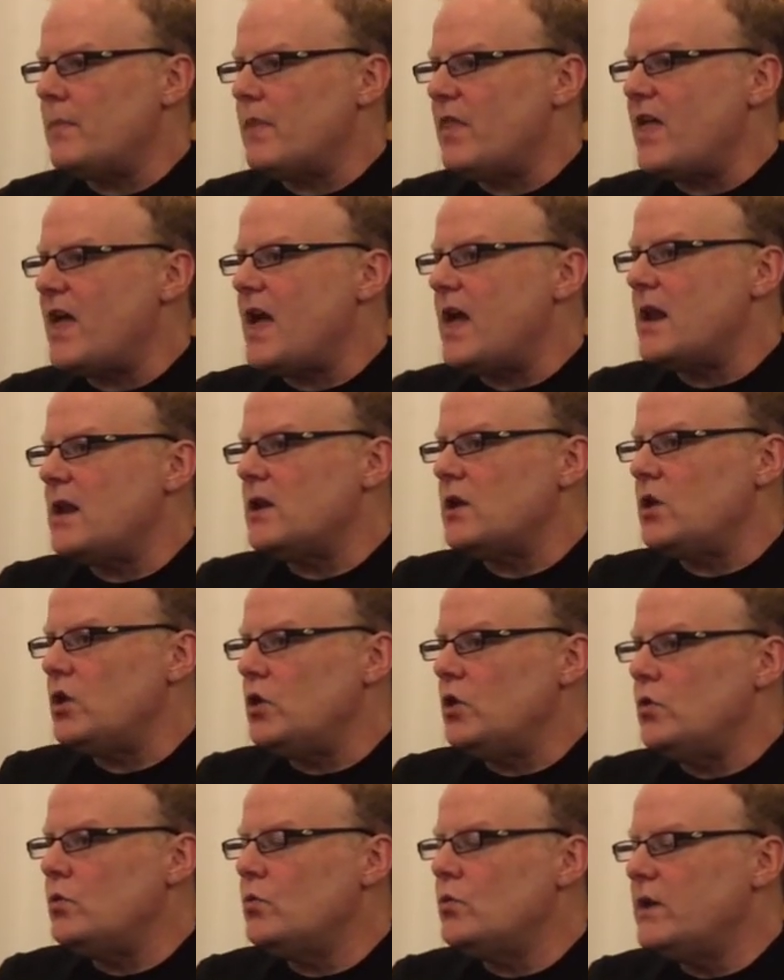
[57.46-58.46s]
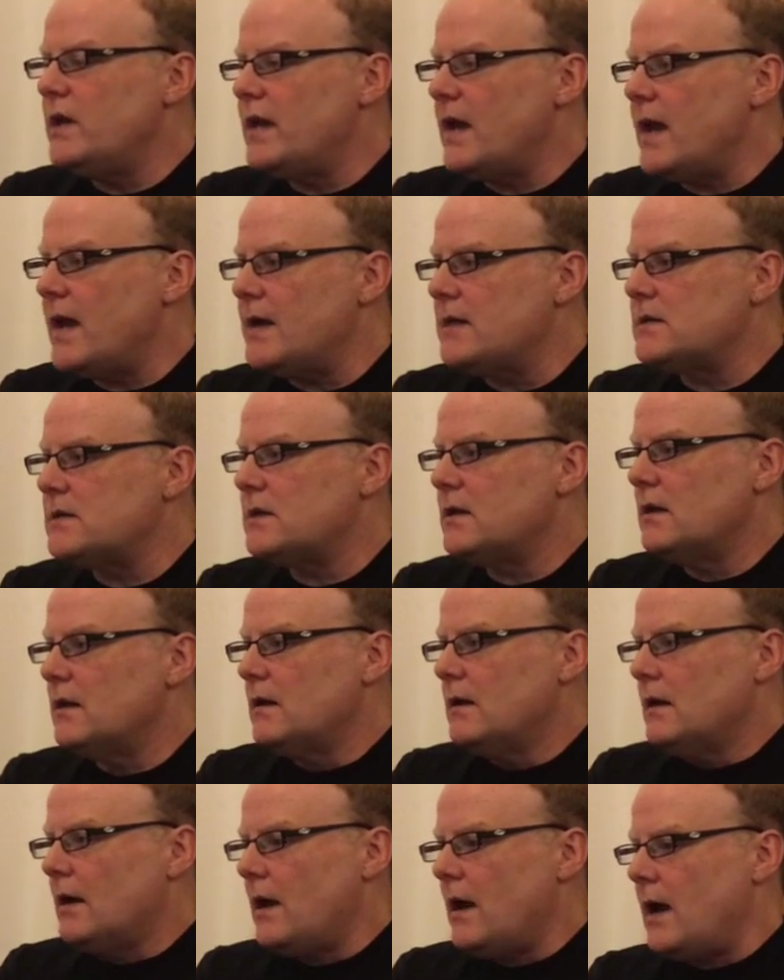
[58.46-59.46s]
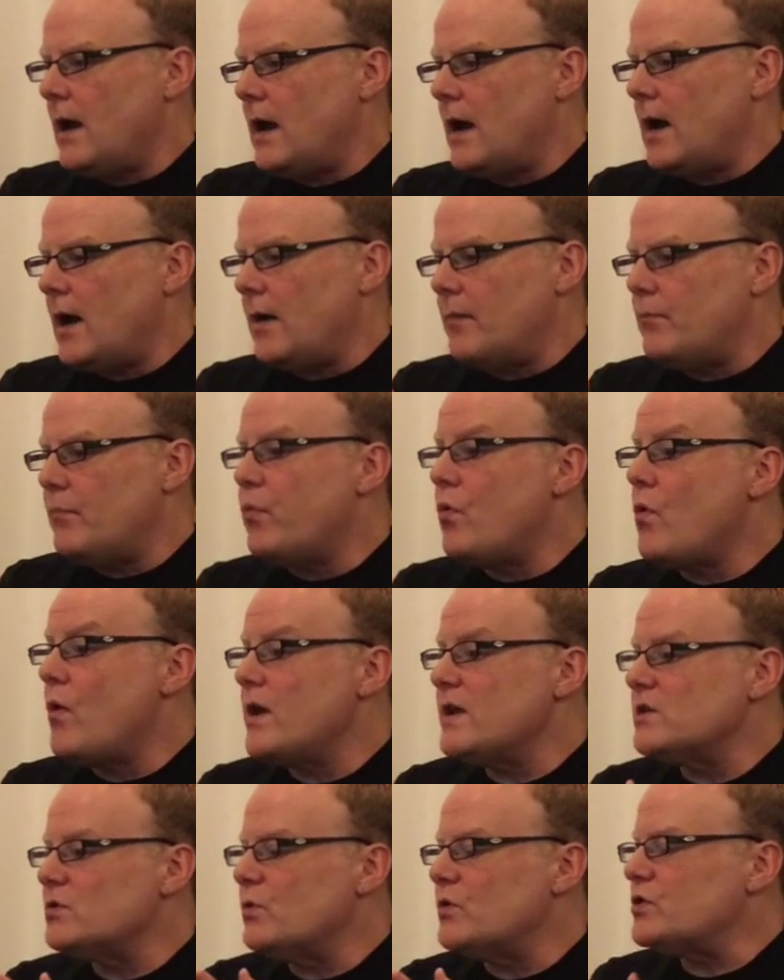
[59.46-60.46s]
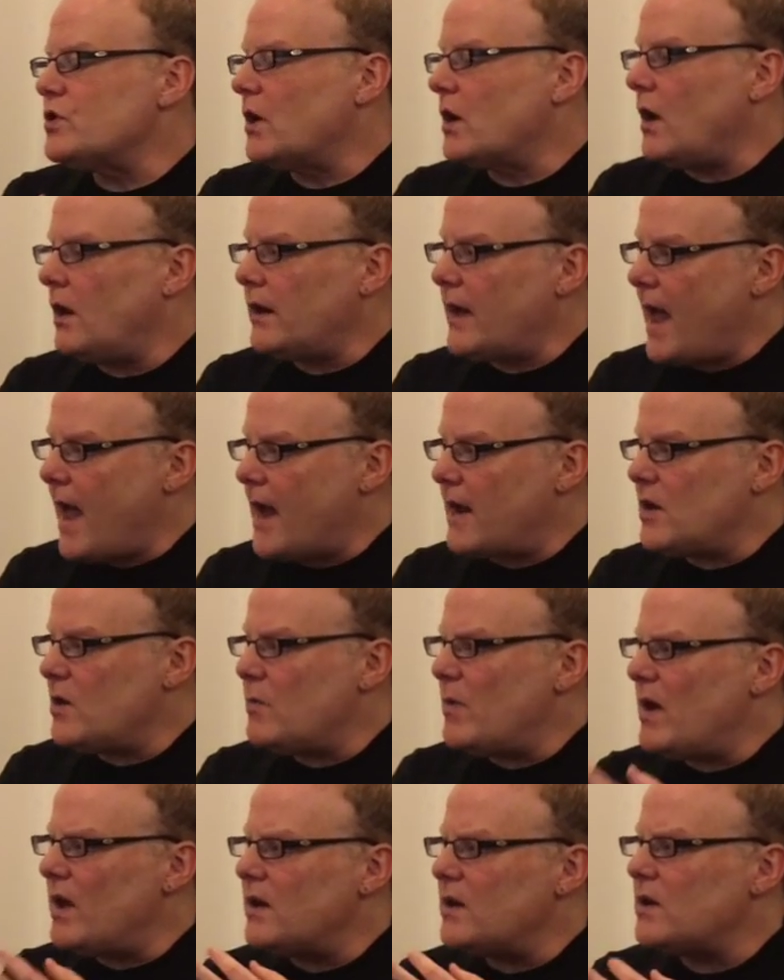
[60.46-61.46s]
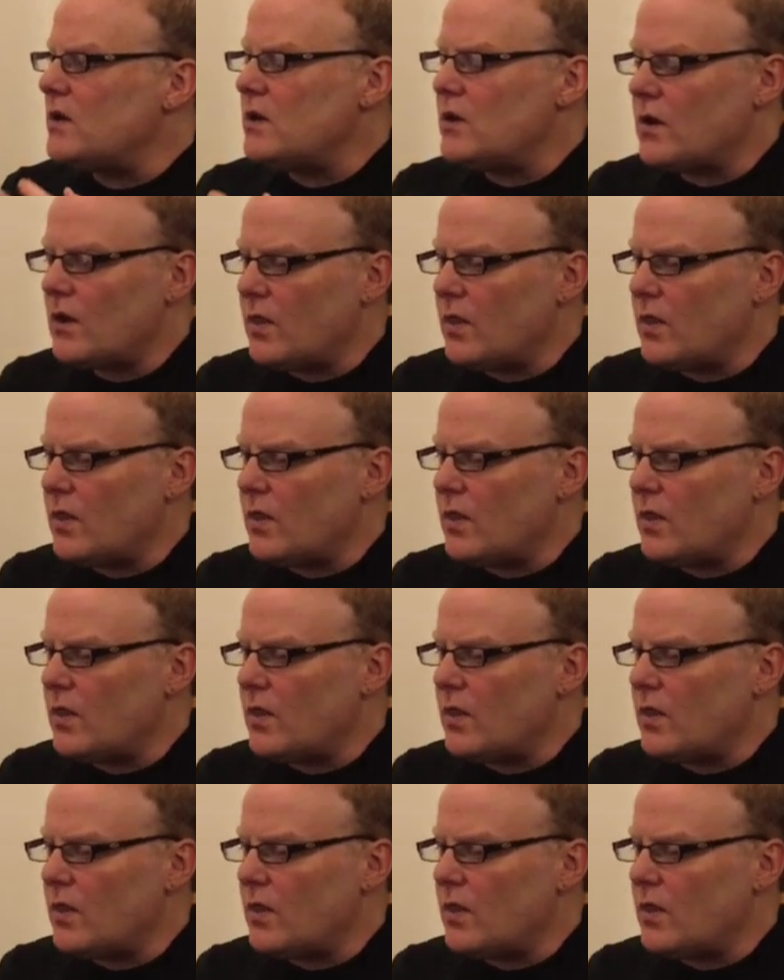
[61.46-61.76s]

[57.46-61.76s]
then you get points which are called acumen.